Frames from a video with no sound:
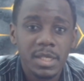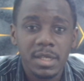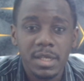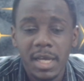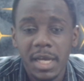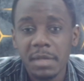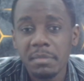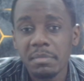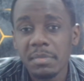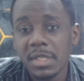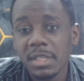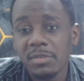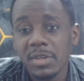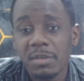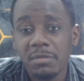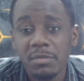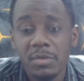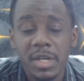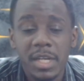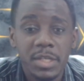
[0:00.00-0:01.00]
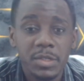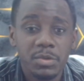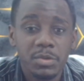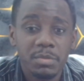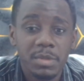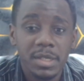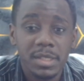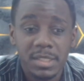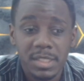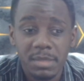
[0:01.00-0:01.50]
I believe we're going to have to
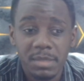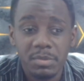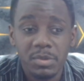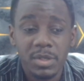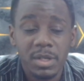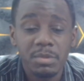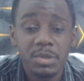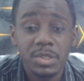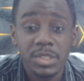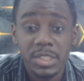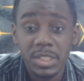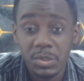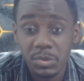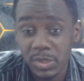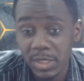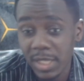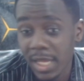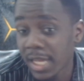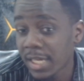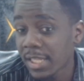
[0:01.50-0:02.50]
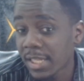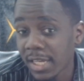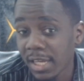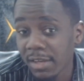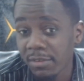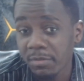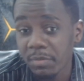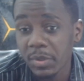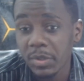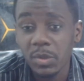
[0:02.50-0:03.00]
make the sub of Gabriel Jesus early
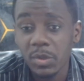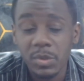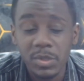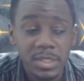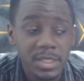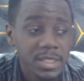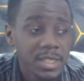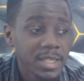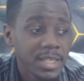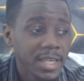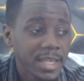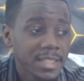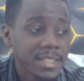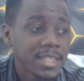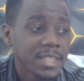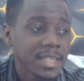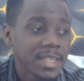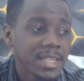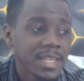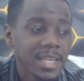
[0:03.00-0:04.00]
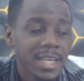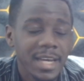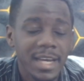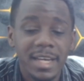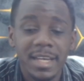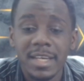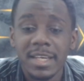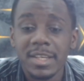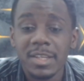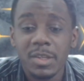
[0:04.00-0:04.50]
enough, because Eddie Nketiah
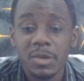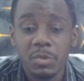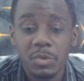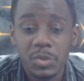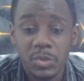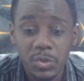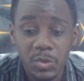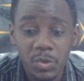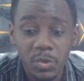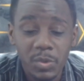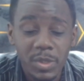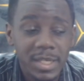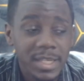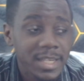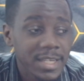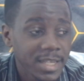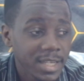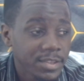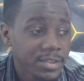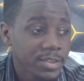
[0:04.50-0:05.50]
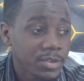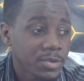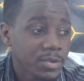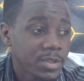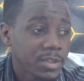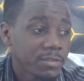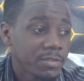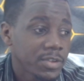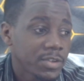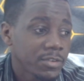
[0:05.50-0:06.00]
was doing nothing on
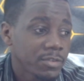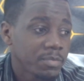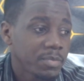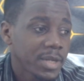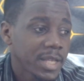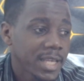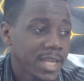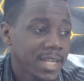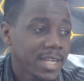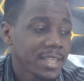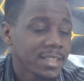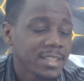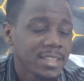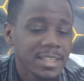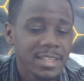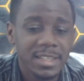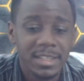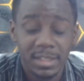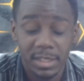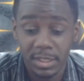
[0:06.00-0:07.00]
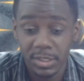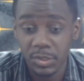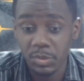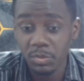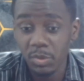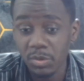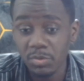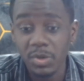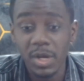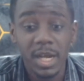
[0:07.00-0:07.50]
the field of play. And I think his
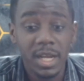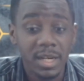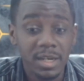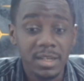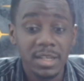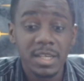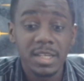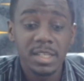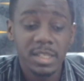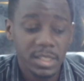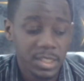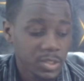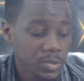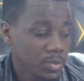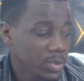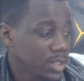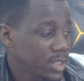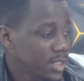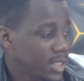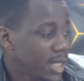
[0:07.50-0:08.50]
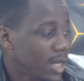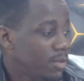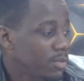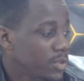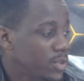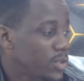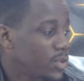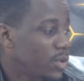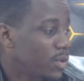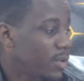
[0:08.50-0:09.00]
morale is really down.
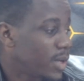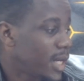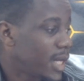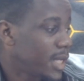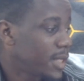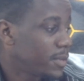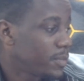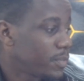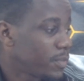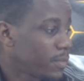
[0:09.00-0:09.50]
Do you know why?